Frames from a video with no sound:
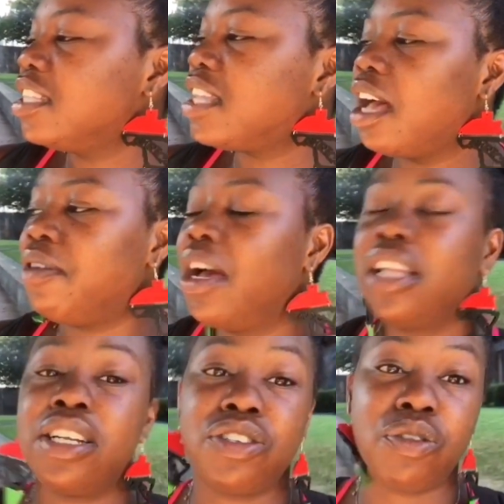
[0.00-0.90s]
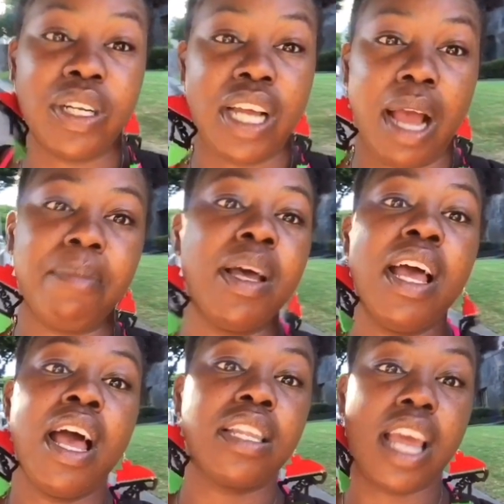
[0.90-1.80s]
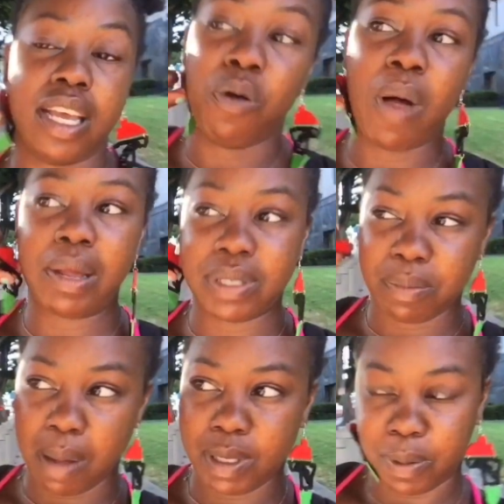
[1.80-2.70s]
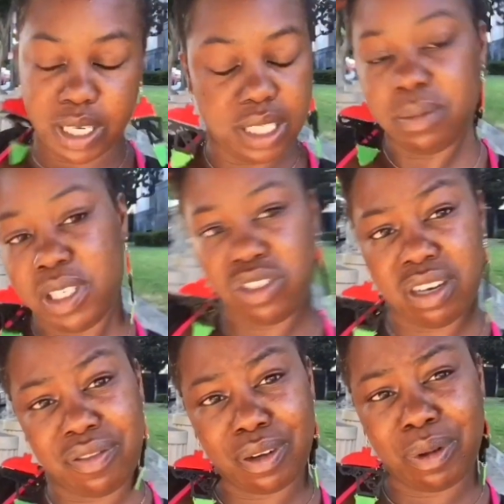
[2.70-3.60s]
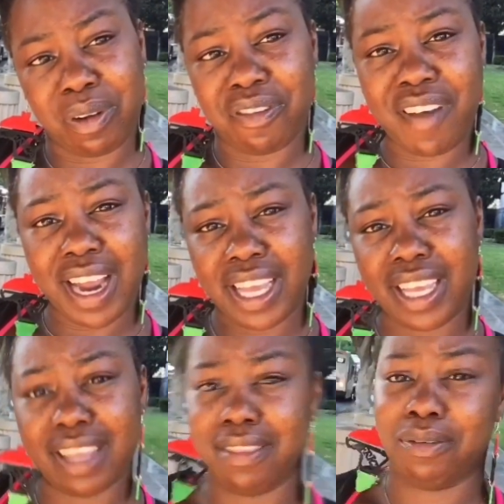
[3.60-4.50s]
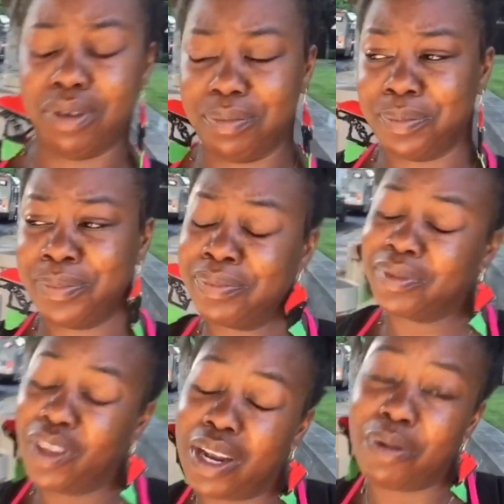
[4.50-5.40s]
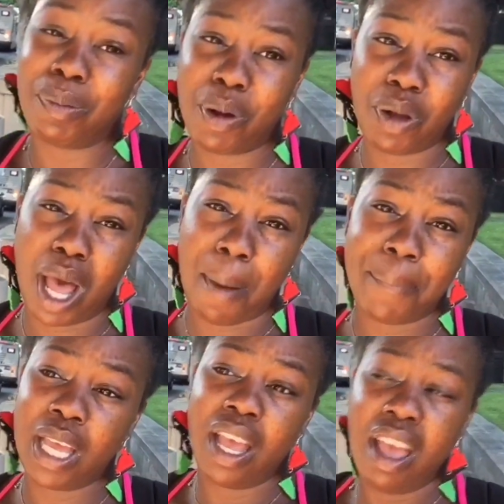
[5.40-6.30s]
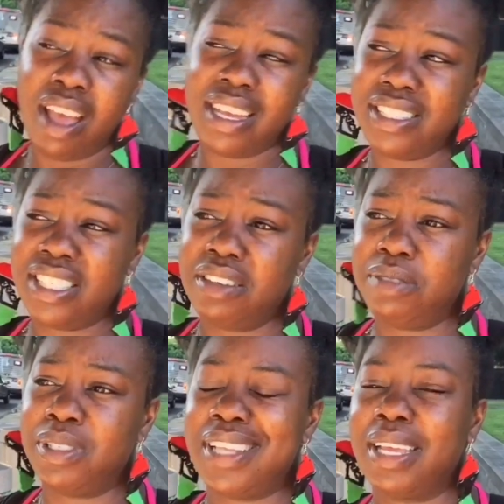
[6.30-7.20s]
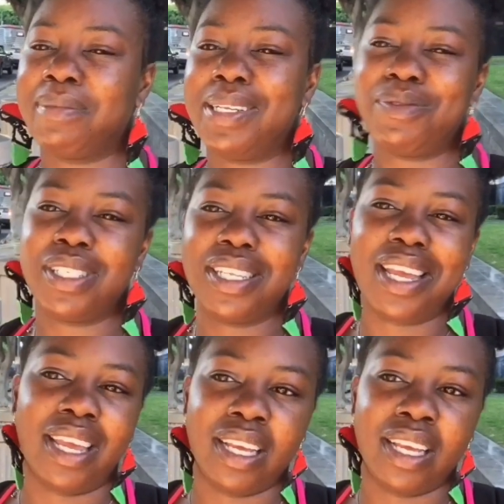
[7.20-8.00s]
So a little story time. While I was in Palm Springs, me and Jennifer, we were fighting, and then we broke up. And so it was but it wasn't